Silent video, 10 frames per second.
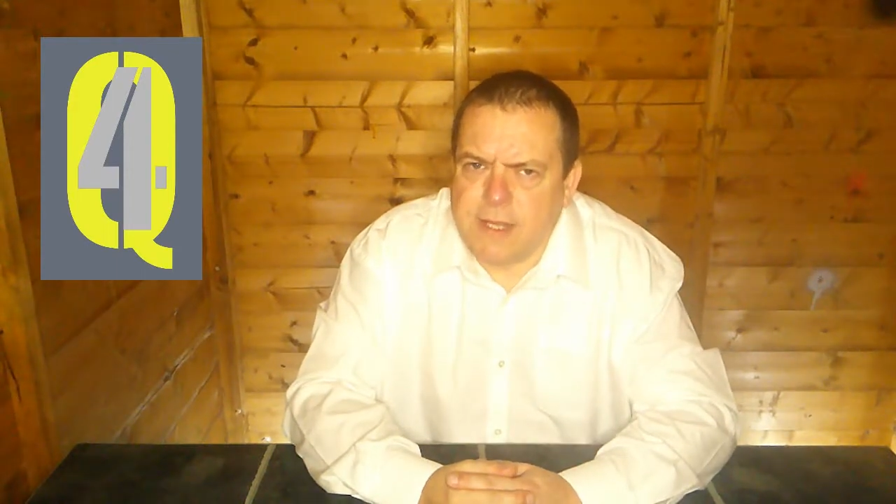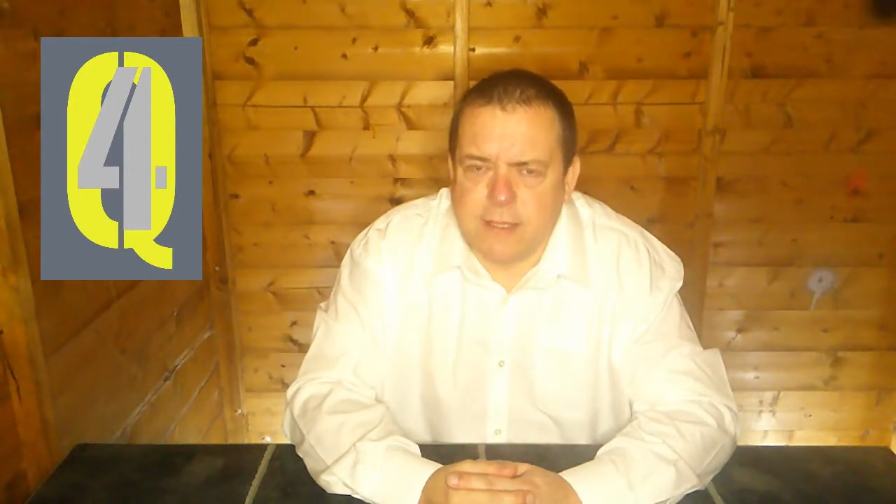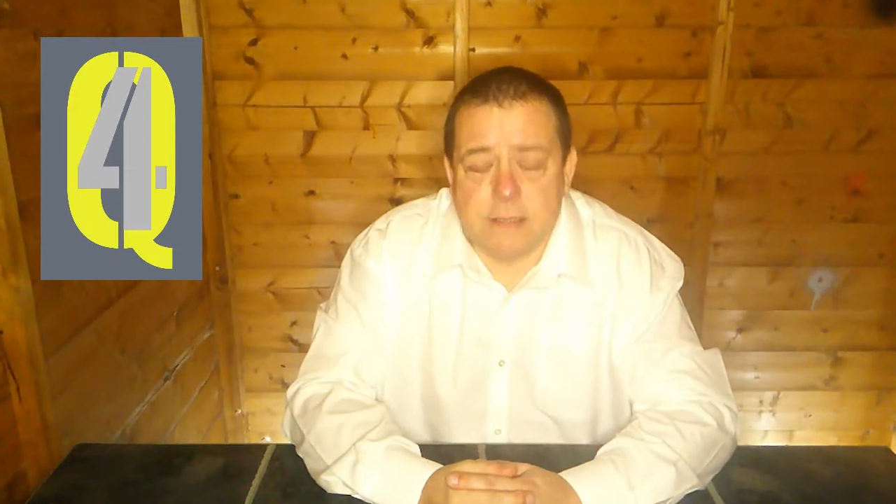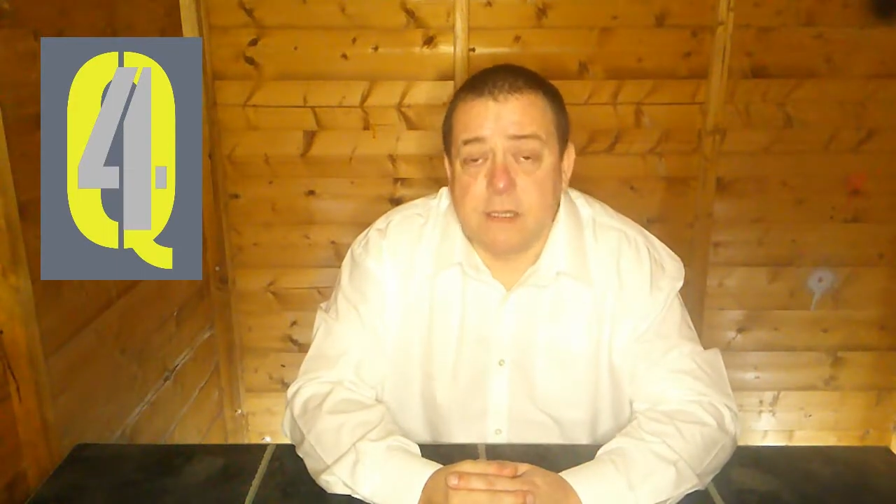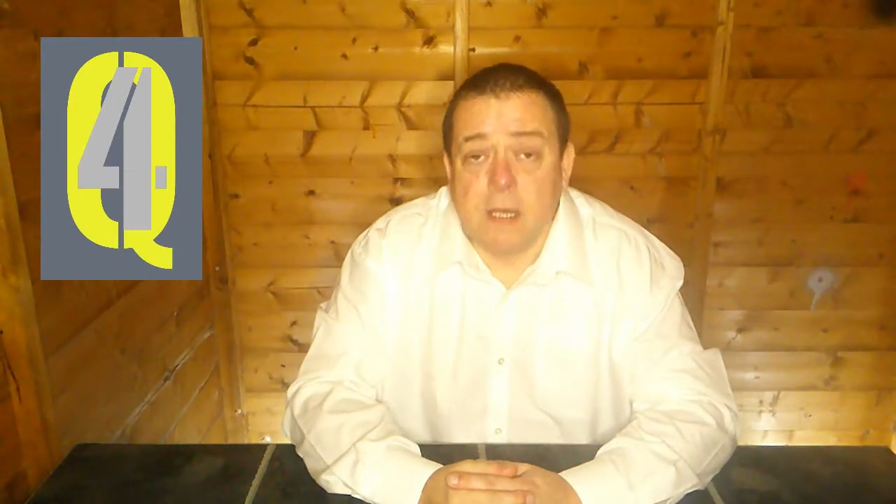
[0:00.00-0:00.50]
He
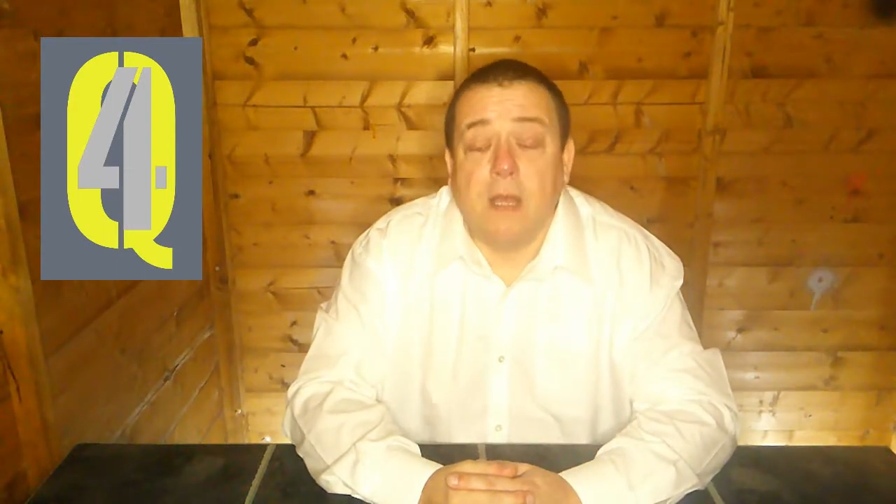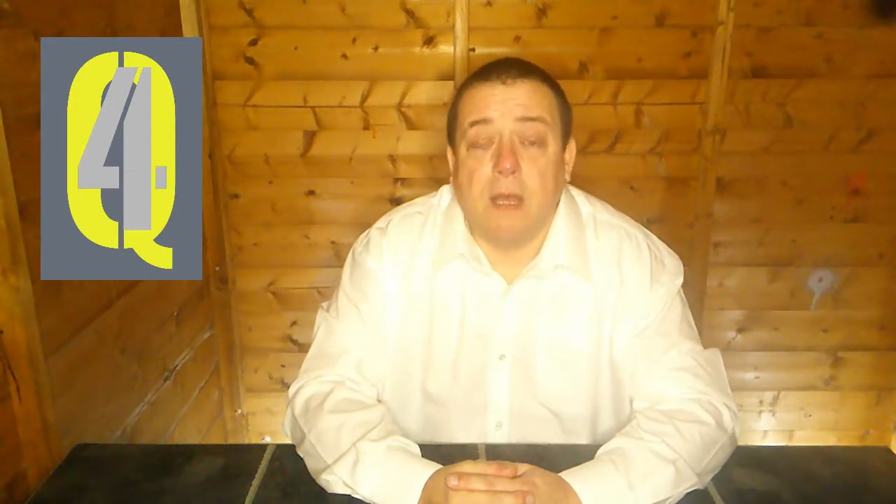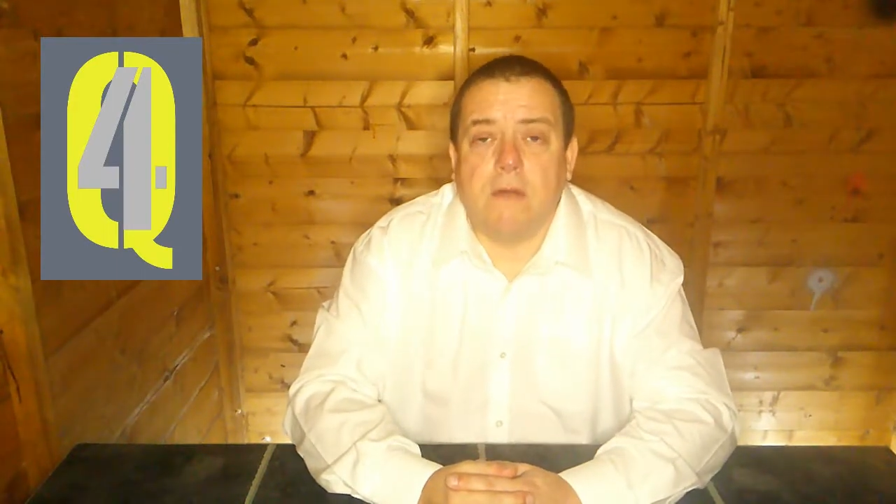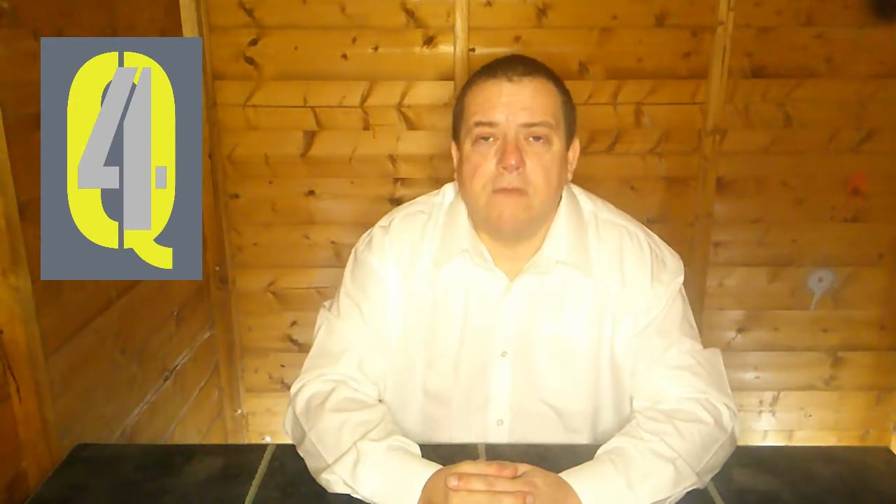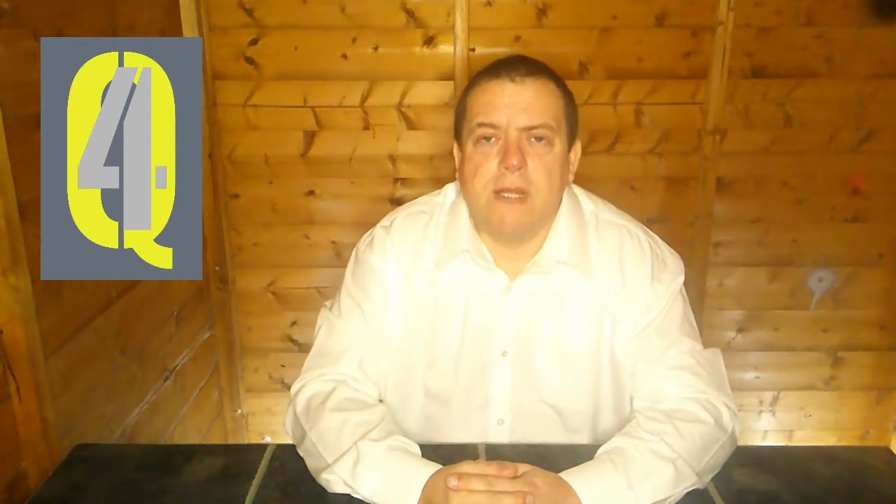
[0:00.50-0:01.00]
goes,
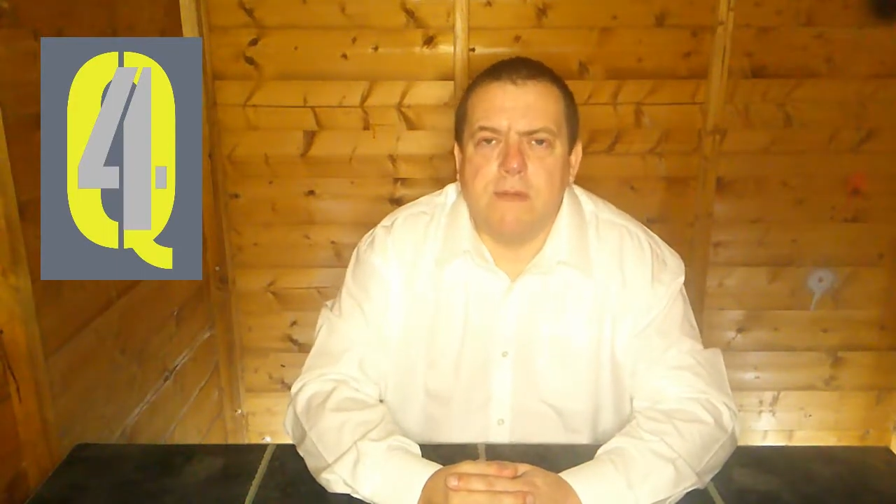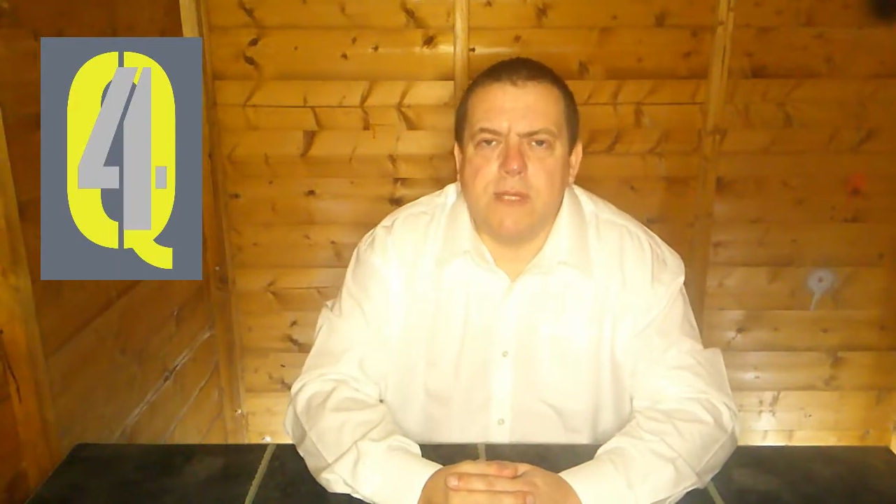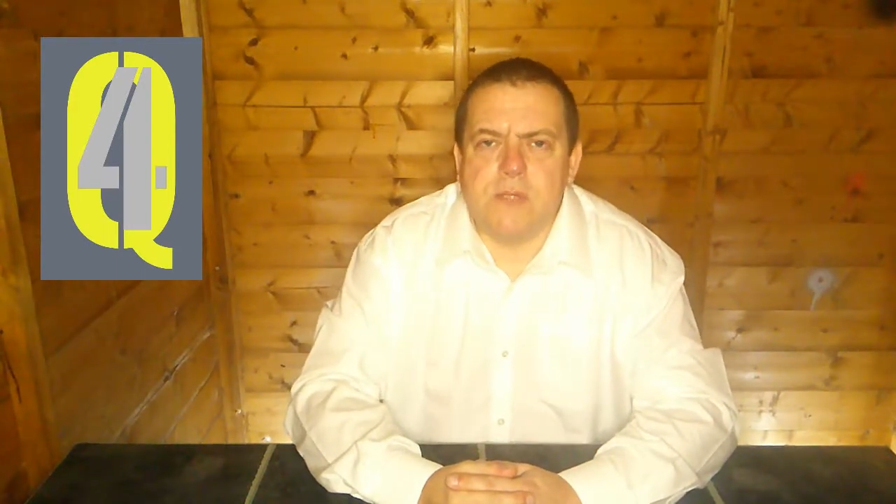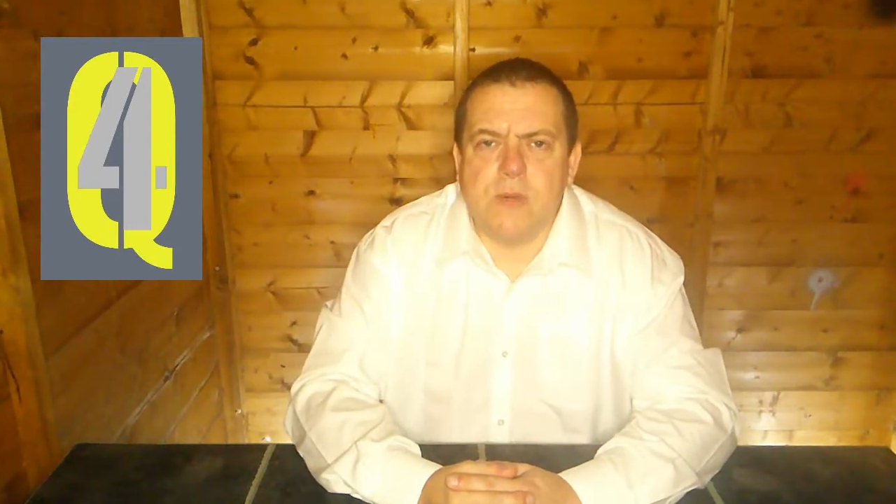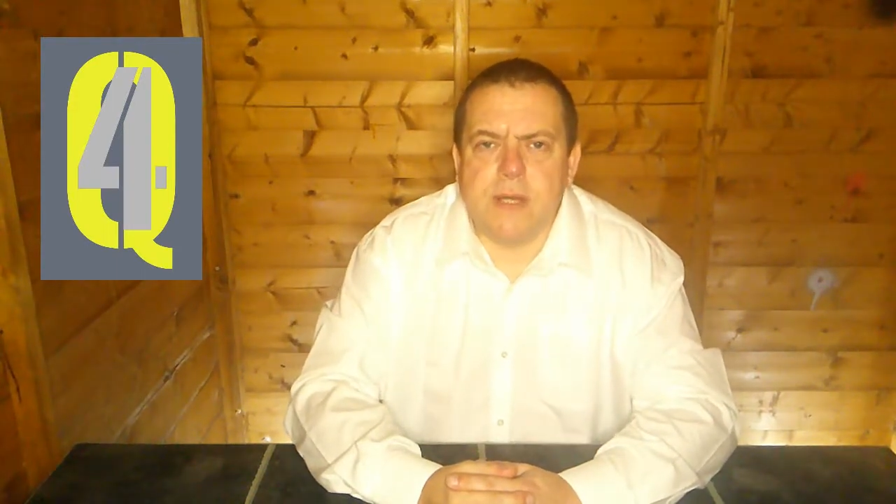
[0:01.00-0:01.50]
oh, really? Which one?